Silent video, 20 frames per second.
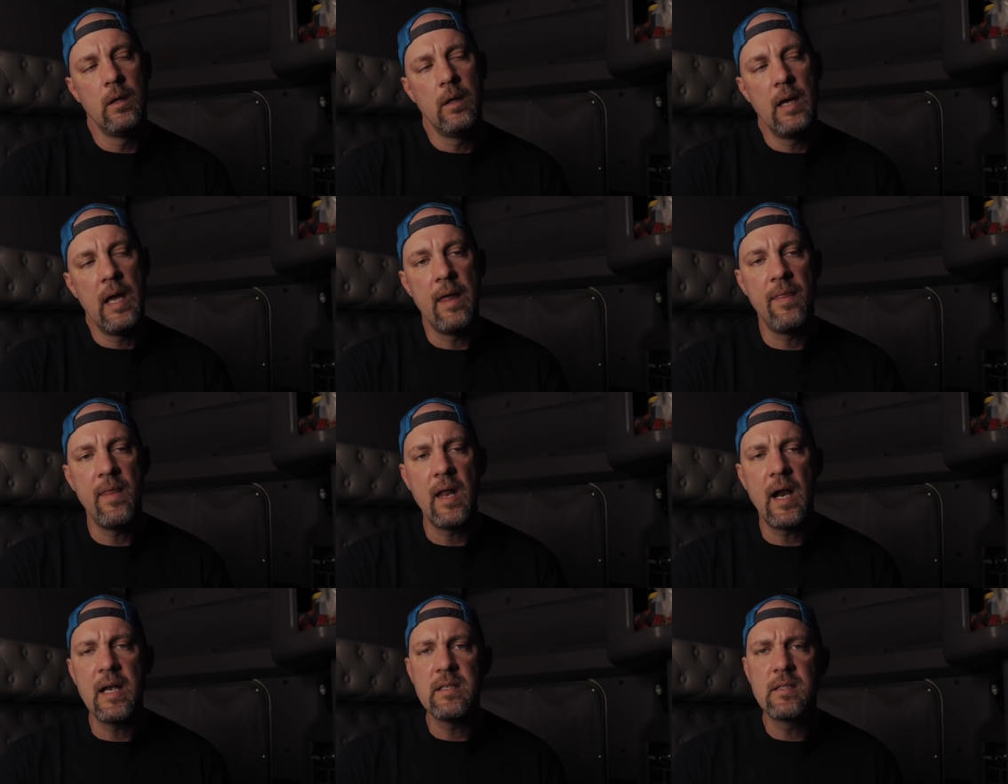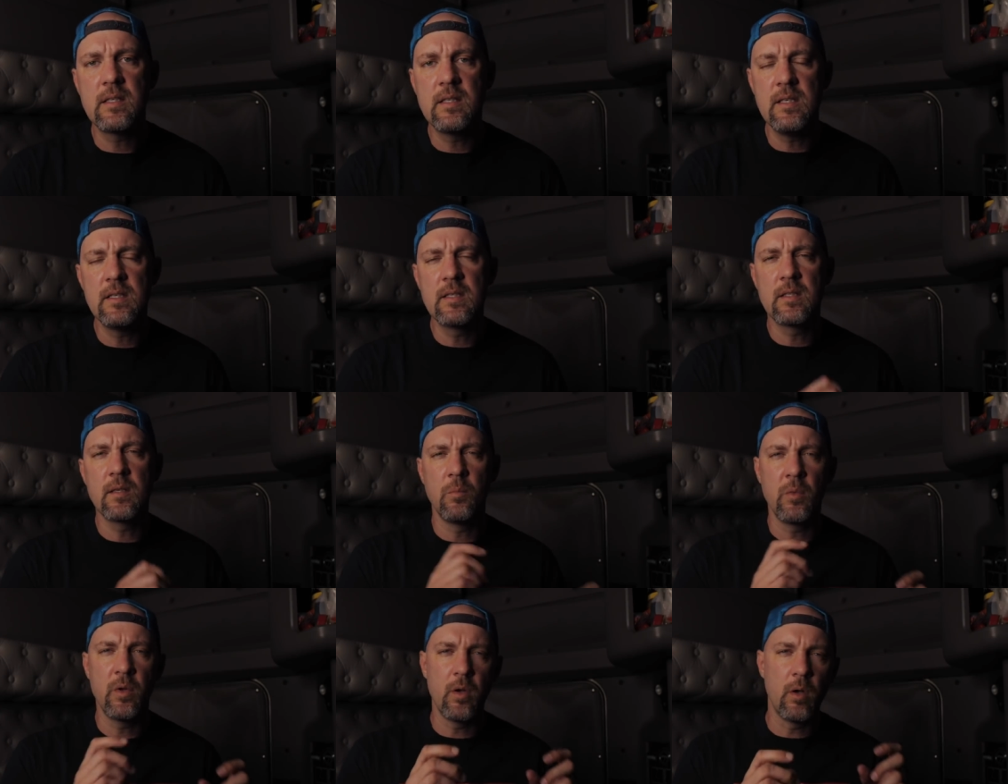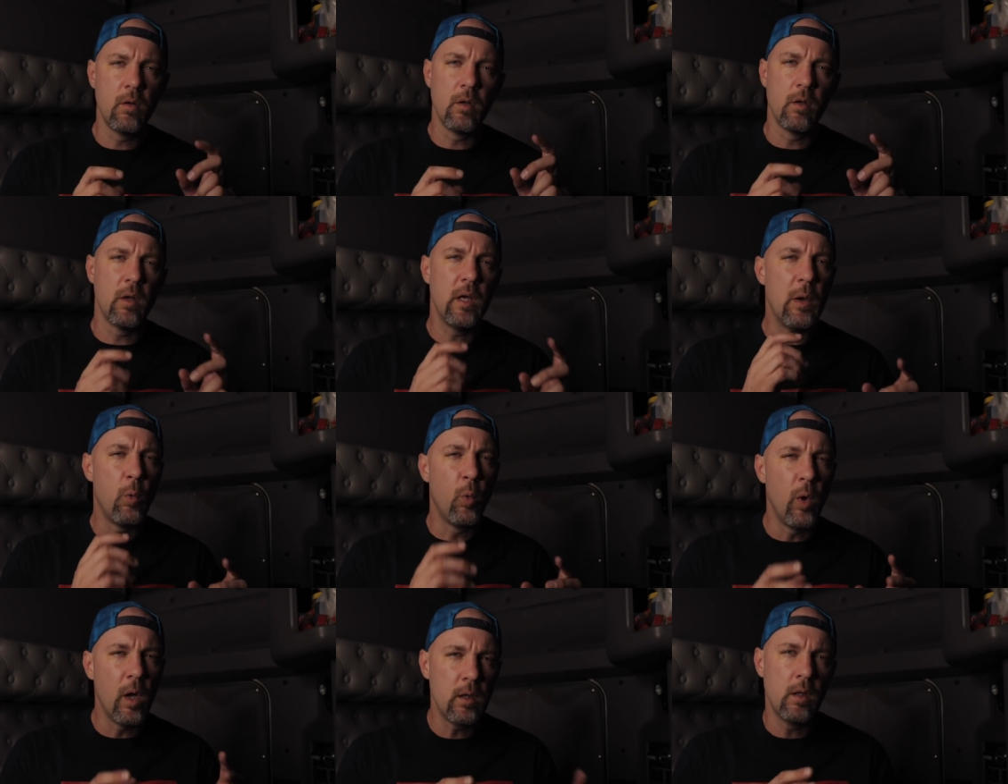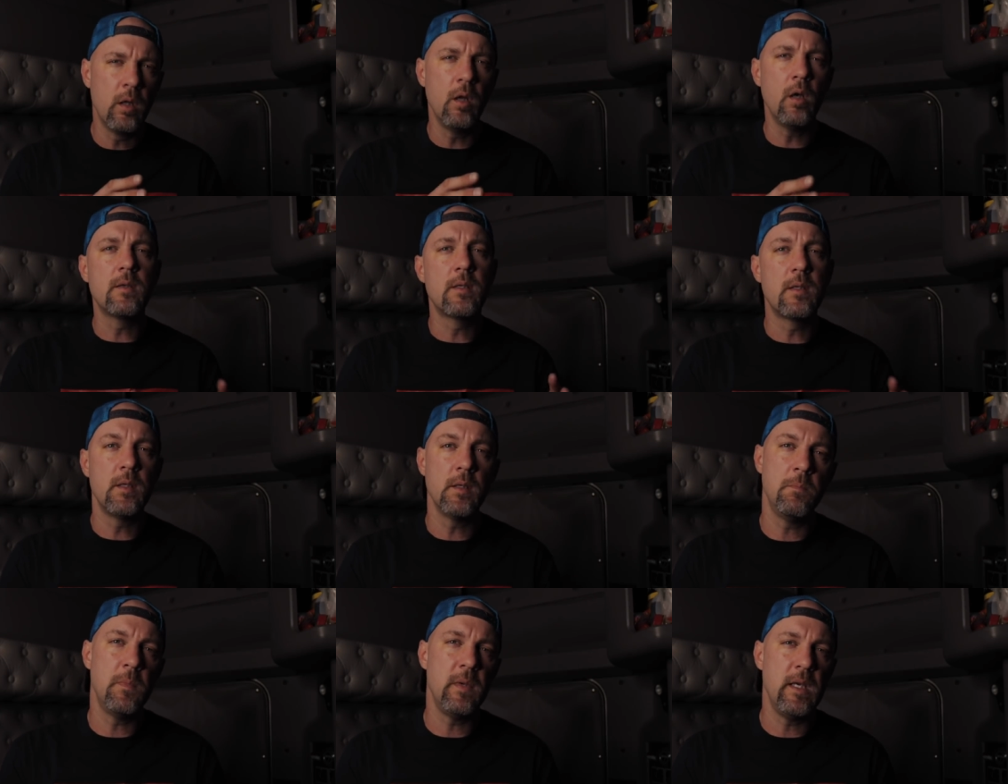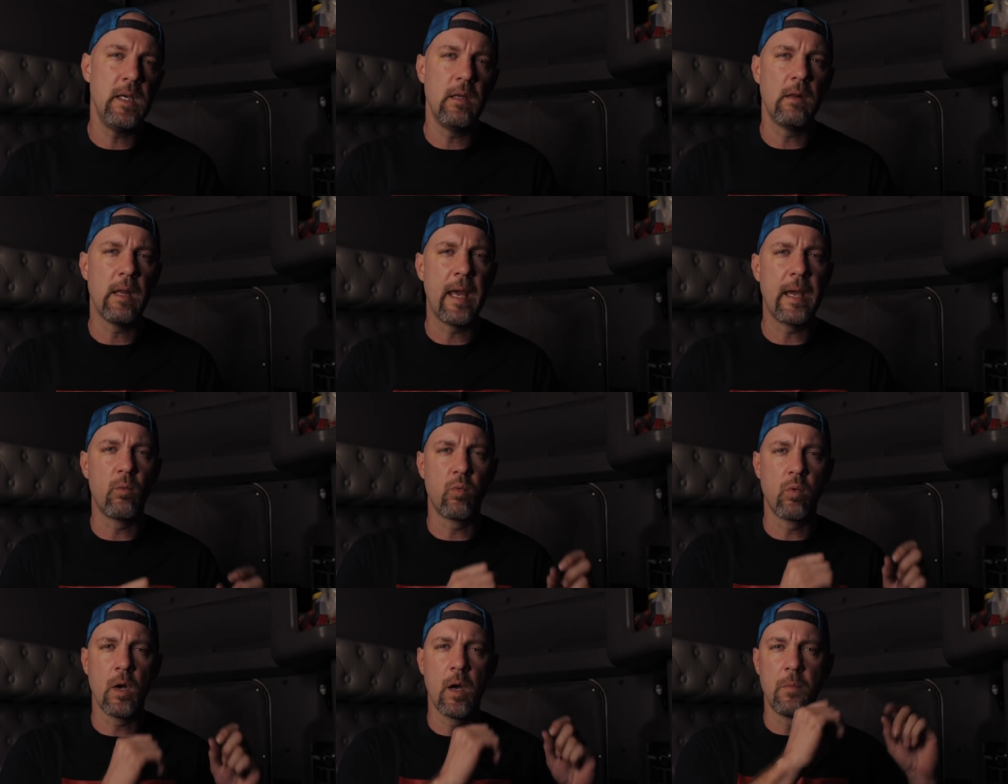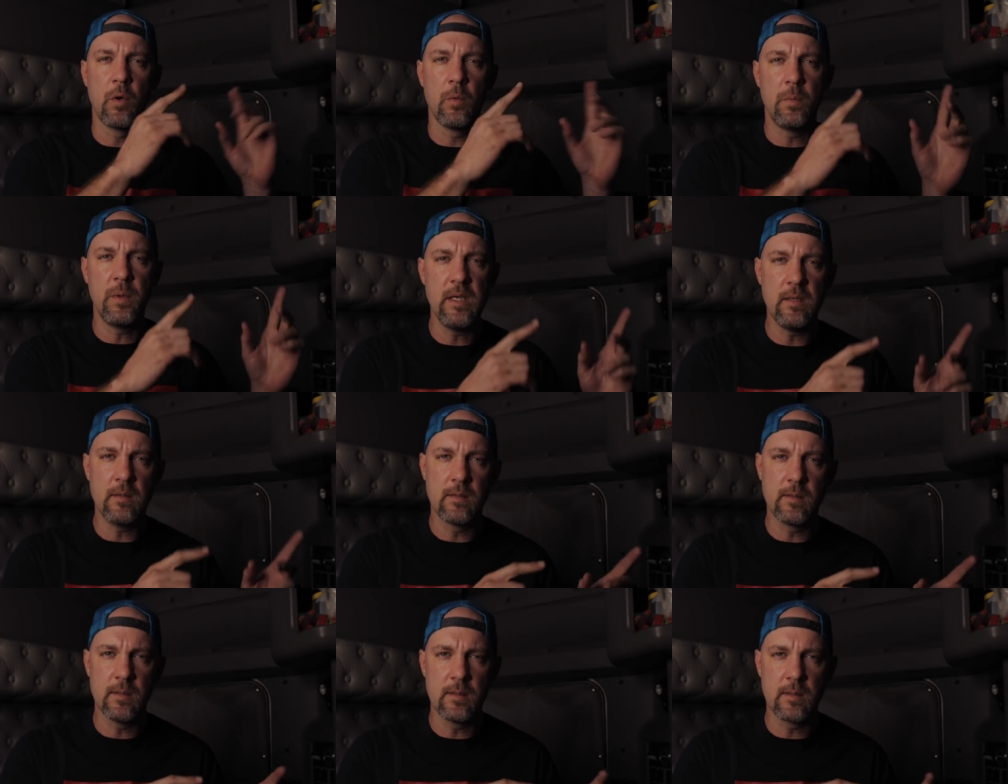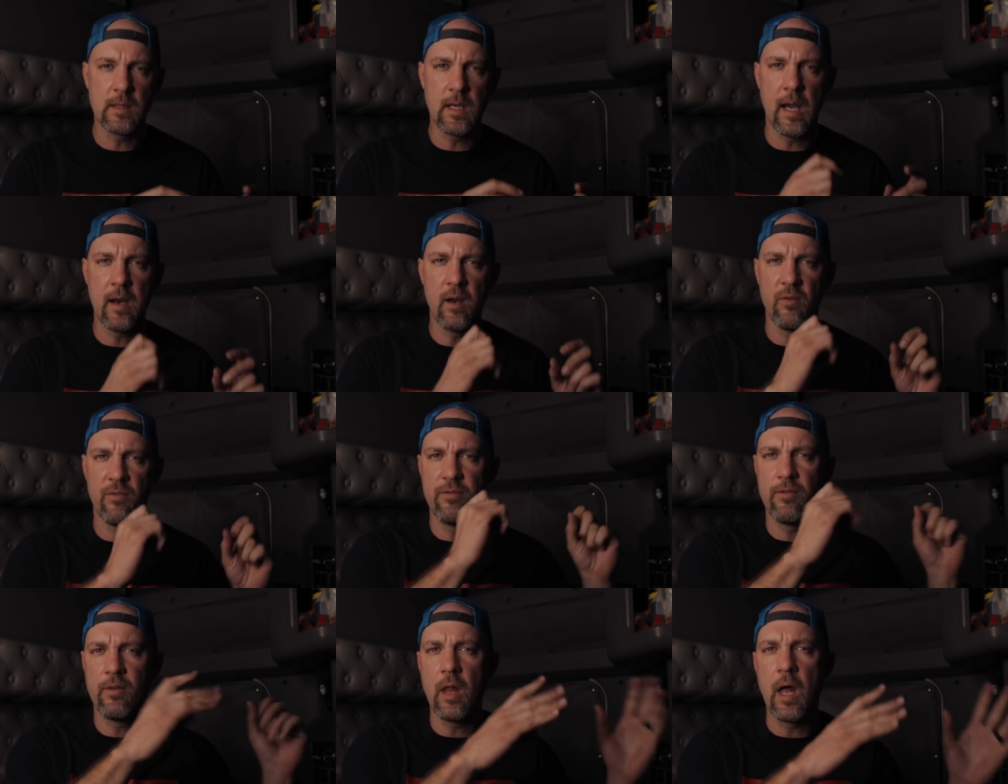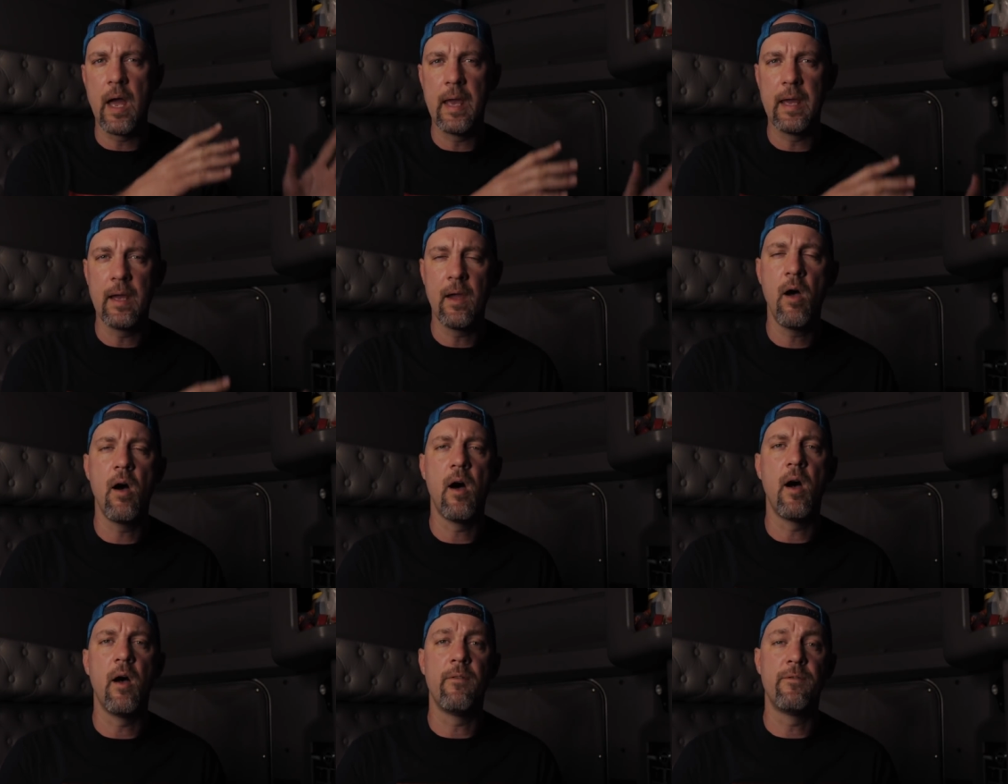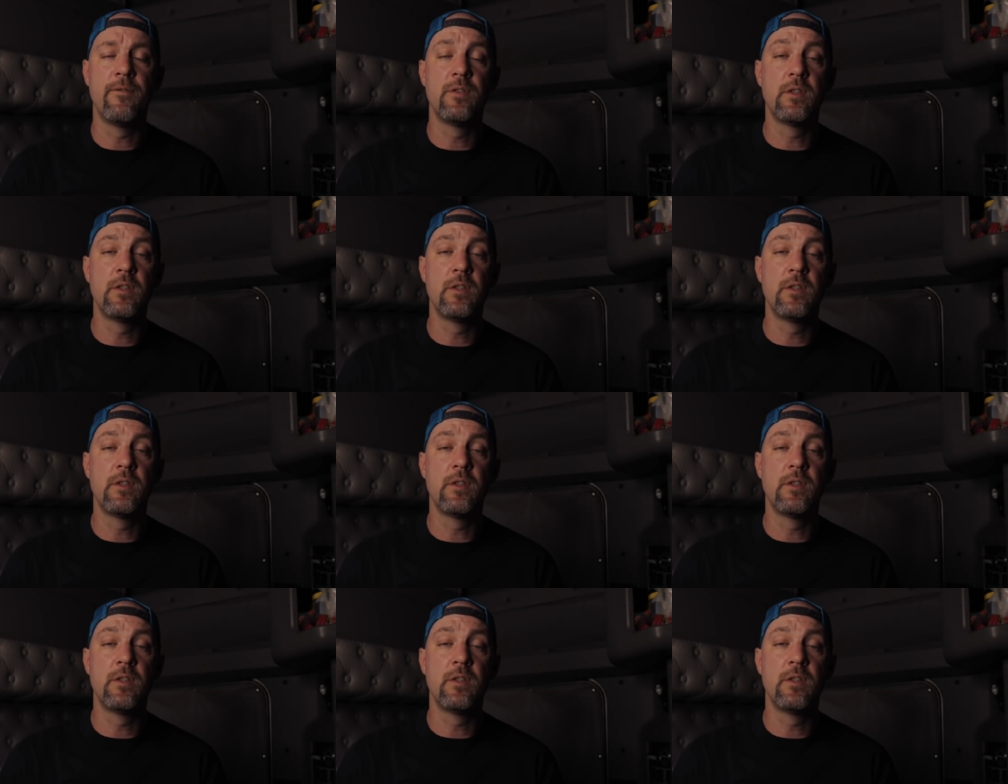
And then I see some little, what looks to me like rubber pieces kind of flying off.